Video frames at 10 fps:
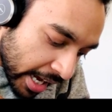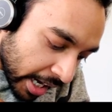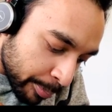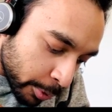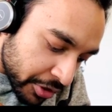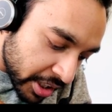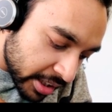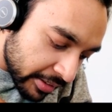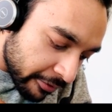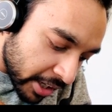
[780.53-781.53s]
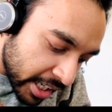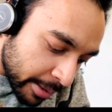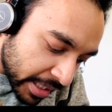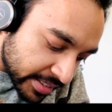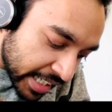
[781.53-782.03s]
I'm pushing 1
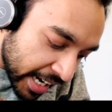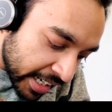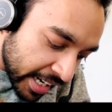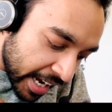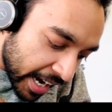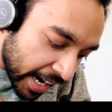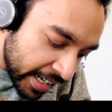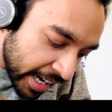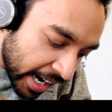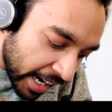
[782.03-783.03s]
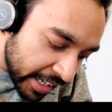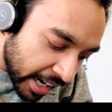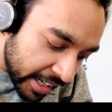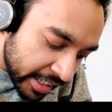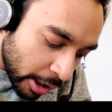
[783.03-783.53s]
in my stack and I
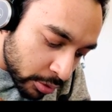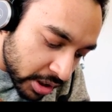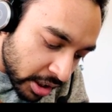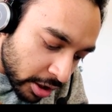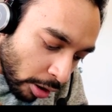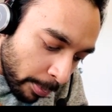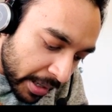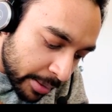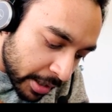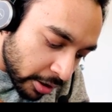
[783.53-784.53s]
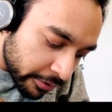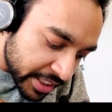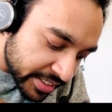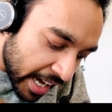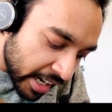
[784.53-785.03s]
write down the top element of
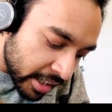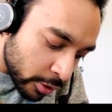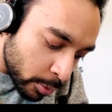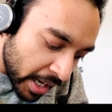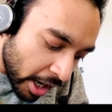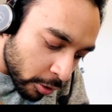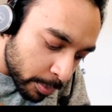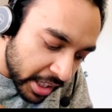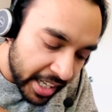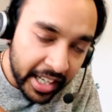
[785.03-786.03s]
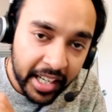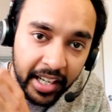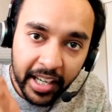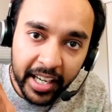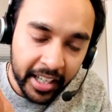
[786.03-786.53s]
the stack to my output array,
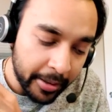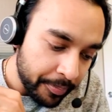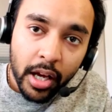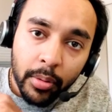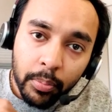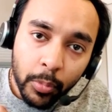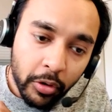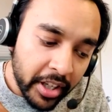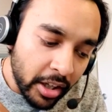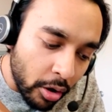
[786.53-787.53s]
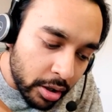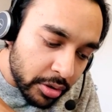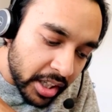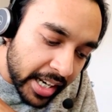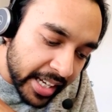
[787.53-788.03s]
correct? Moving on
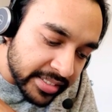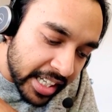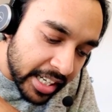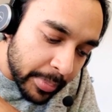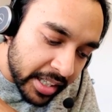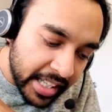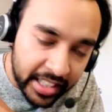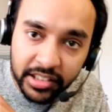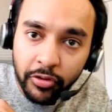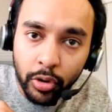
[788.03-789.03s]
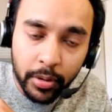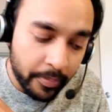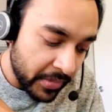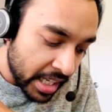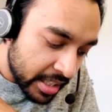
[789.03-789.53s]
to the next element, that is 4.
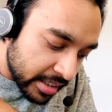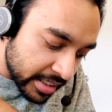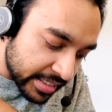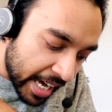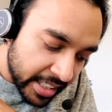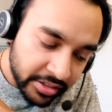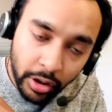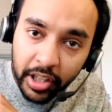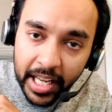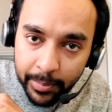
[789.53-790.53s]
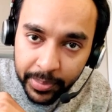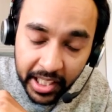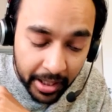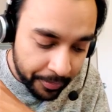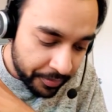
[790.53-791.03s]
The stack is not empty.